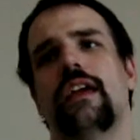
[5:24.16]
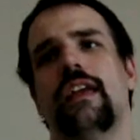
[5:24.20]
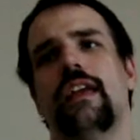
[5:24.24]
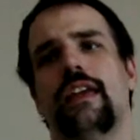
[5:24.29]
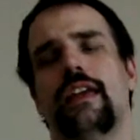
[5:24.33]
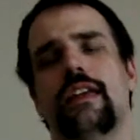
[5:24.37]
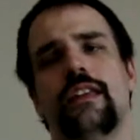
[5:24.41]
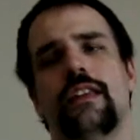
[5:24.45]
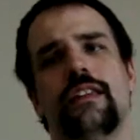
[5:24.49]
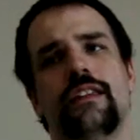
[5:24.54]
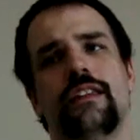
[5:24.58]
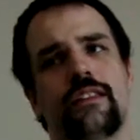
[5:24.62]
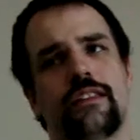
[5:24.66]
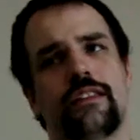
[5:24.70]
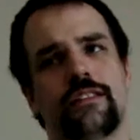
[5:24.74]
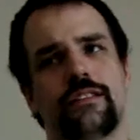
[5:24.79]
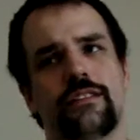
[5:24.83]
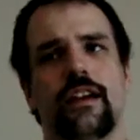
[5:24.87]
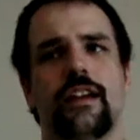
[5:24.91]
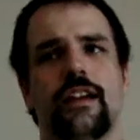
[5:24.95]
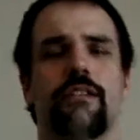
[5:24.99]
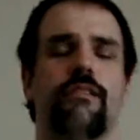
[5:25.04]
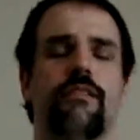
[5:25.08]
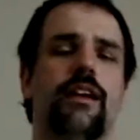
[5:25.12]
In
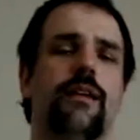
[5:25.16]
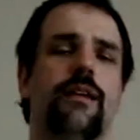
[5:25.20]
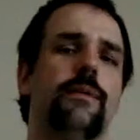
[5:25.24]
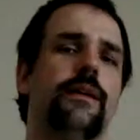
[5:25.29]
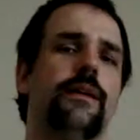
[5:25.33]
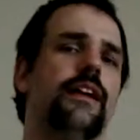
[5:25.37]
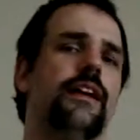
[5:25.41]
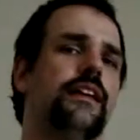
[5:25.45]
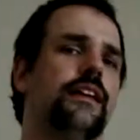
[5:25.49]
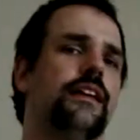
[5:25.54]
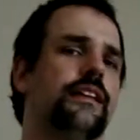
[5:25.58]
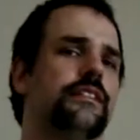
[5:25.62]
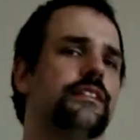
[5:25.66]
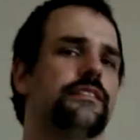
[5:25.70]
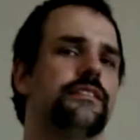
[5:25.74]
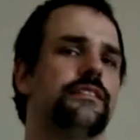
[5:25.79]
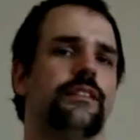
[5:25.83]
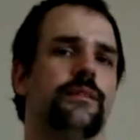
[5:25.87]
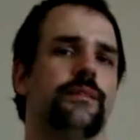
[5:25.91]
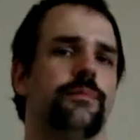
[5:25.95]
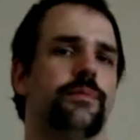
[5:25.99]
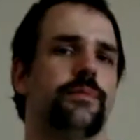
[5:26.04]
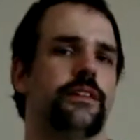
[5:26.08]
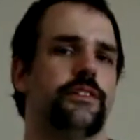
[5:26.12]
Saudi Arabia, it's
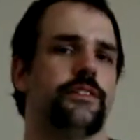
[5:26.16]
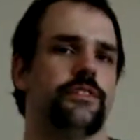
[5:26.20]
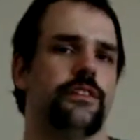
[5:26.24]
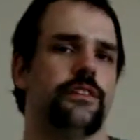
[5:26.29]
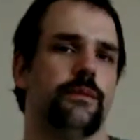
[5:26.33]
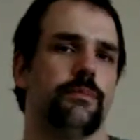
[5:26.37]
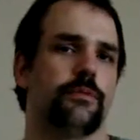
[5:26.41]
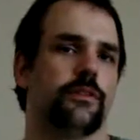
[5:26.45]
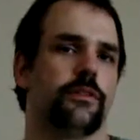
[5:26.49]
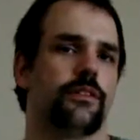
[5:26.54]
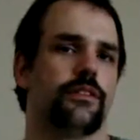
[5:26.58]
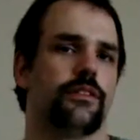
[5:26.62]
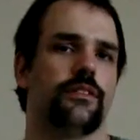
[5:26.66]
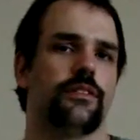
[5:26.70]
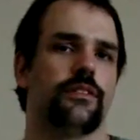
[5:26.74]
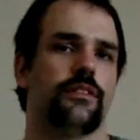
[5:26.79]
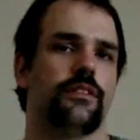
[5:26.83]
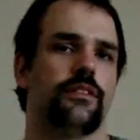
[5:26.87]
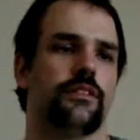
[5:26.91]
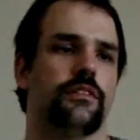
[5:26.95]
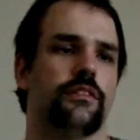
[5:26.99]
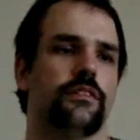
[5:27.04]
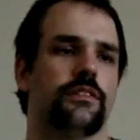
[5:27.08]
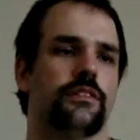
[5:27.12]
simply cheaper.
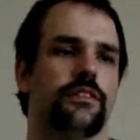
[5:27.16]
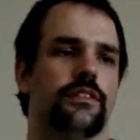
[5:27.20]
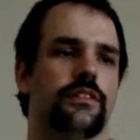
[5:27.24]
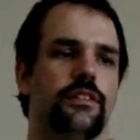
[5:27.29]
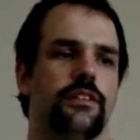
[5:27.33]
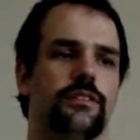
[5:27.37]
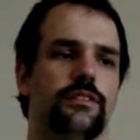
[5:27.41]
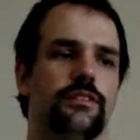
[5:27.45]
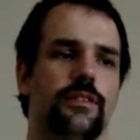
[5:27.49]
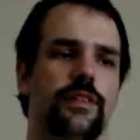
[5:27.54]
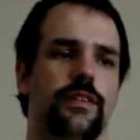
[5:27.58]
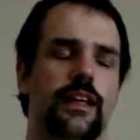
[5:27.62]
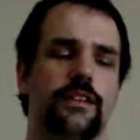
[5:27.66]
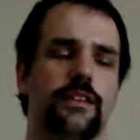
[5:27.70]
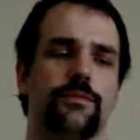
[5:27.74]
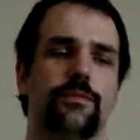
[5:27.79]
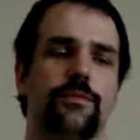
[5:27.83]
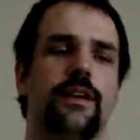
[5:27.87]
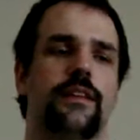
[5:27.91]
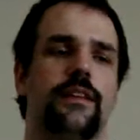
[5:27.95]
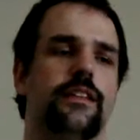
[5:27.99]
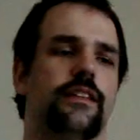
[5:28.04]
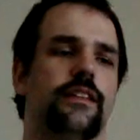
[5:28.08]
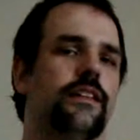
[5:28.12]
So that's
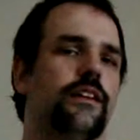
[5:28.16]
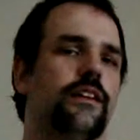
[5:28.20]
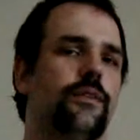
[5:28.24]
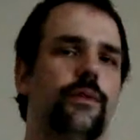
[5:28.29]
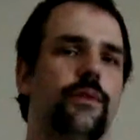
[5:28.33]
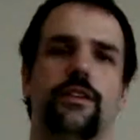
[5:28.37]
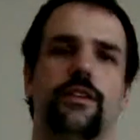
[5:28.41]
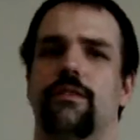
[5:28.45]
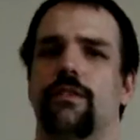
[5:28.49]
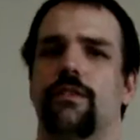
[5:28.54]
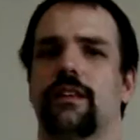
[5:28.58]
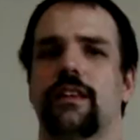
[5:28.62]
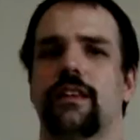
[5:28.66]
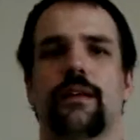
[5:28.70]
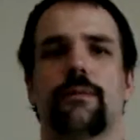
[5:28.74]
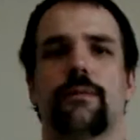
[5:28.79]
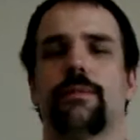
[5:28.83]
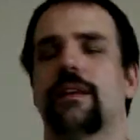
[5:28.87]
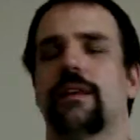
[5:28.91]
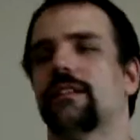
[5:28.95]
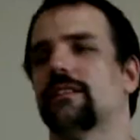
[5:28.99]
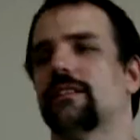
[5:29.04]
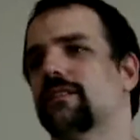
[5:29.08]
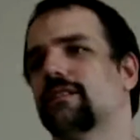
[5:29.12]
why they quit drilling in
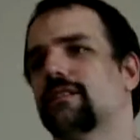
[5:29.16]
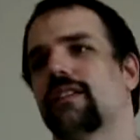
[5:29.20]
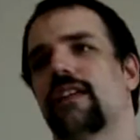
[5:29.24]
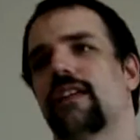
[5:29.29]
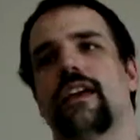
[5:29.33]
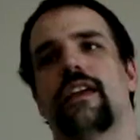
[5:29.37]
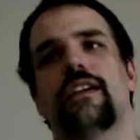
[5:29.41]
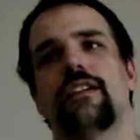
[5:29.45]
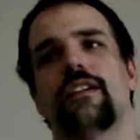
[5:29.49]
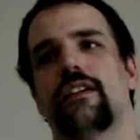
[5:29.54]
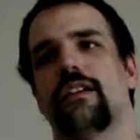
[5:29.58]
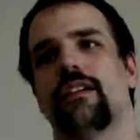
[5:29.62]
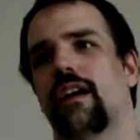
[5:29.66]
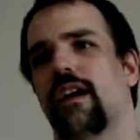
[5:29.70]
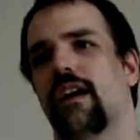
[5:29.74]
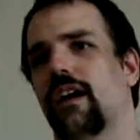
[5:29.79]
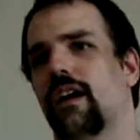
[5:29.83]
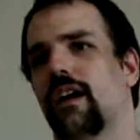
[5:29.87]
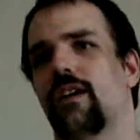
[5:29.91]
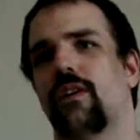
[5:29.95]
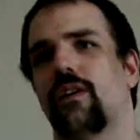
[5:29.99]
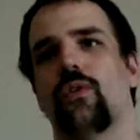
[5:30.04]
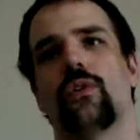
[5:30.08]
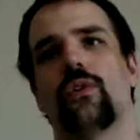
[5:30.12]
places like
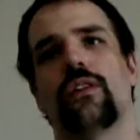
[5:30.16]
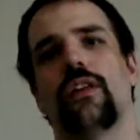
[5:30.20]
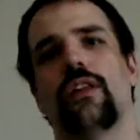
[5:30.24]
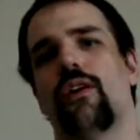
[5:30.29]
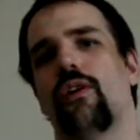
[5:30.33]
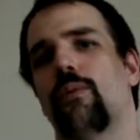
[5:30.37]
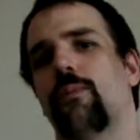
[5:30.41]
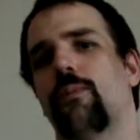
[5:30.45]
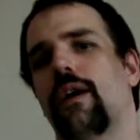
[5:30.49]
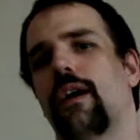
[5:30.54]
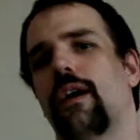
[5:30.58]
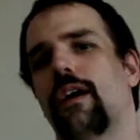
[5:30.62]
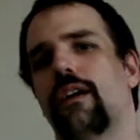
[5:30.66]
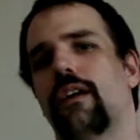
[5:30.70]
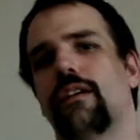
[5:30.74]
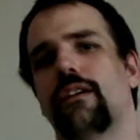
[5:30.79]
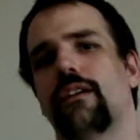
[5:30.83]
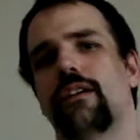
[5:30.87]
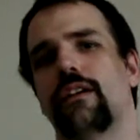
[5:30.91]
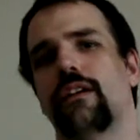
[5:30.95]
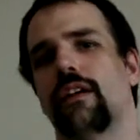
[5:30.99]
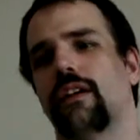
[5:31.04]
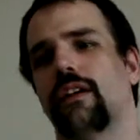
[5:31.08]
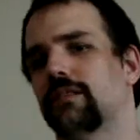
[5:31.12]
Oklahoma
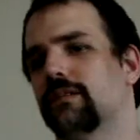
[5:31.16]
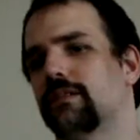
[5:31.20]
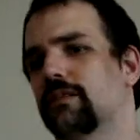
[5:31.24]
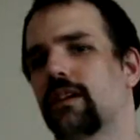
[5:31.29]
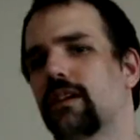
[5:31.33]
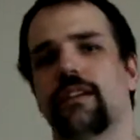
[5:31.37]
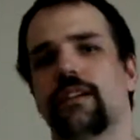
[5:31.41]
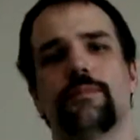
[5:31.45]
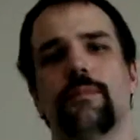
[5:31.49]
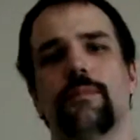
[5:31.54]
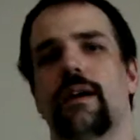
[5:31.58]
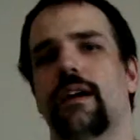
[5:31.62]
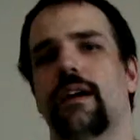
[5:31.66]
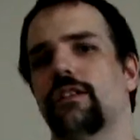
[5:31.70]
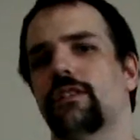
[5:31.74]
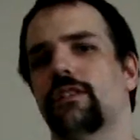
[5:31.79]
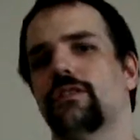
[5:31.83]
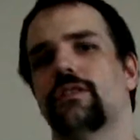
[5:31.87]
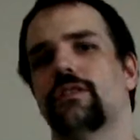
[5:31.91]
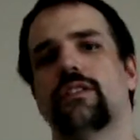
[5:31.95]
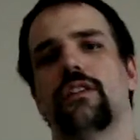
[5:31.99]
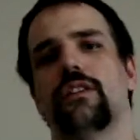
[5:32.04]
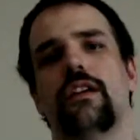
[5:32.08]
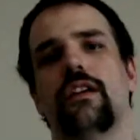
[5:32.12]
as much.
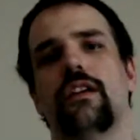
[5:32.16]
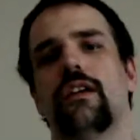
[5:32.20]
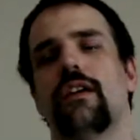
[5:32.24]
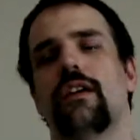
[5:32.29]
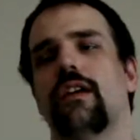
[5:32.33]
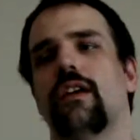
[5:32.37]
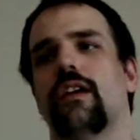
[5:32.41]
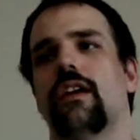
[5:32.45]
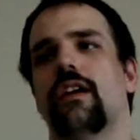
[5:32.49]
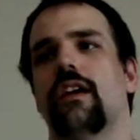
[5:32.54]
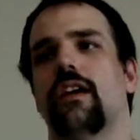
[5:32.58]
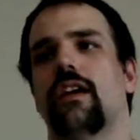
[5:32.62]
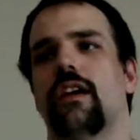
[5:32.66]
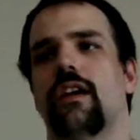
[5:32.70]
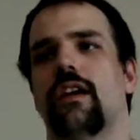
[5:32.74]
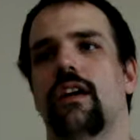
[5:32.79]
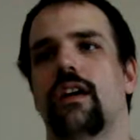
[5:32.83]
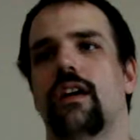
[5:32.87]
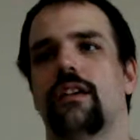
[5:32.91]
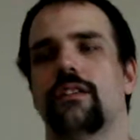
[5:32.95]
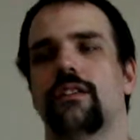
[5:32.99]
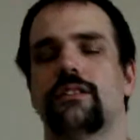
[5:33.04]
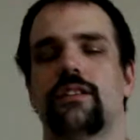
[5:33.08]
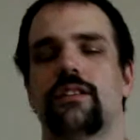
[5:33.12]

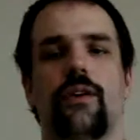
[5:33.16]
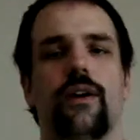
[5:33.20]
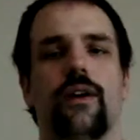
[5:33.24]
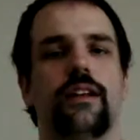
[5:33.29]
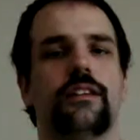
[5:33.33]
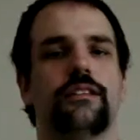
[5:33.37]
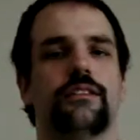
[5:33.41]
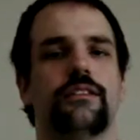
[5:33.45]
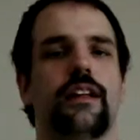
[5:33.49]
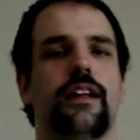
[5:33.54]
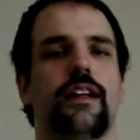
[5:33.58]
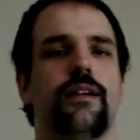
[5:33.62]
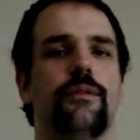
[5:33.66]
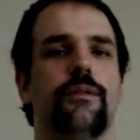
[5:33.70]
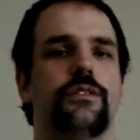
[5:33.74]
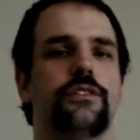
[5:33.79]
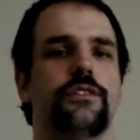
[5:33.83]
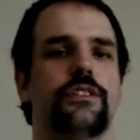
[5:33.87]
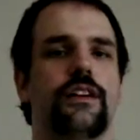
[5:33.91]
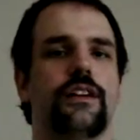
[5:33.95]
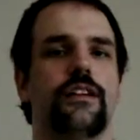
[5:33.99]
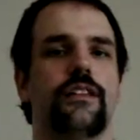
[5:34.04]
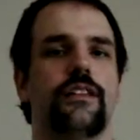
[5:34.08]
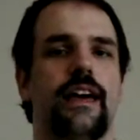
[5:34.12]
So I just thought I would
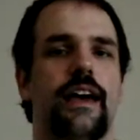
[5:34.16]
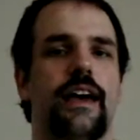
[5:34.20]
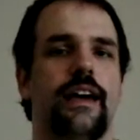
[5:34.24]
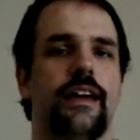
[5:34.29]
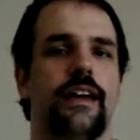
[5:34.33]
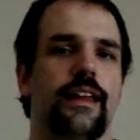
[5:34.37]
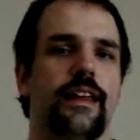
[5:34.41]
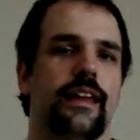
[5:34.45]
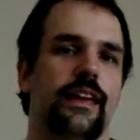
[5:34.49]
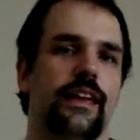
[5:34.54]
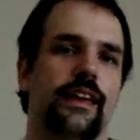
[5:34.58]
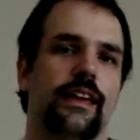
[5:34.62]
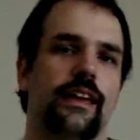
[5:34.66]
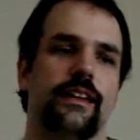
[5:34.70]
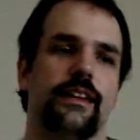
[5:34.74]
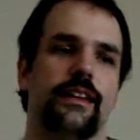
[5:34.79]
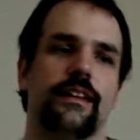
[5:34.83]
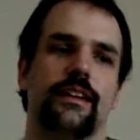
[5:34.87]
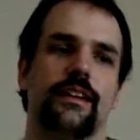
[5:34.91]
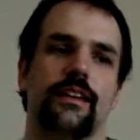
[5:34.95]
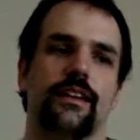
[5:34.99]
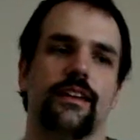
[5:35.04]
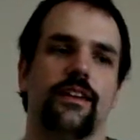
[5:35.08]
share that, and